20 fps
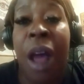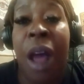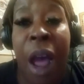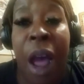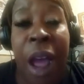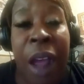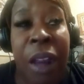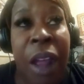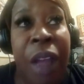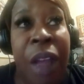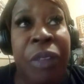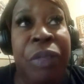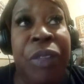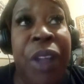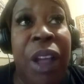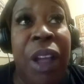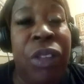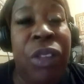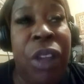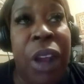and
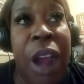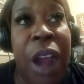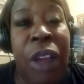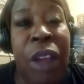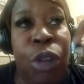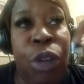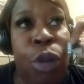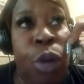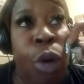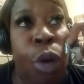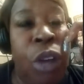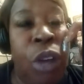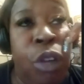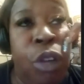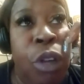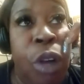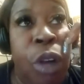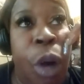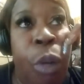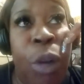things of that sort,
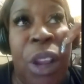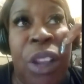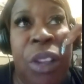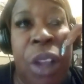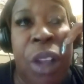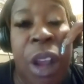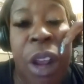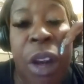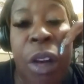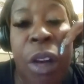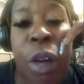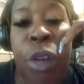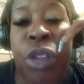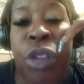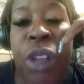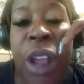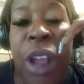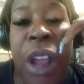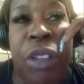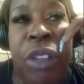you know, we seen those
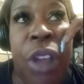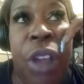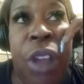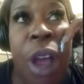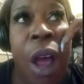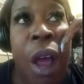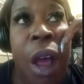things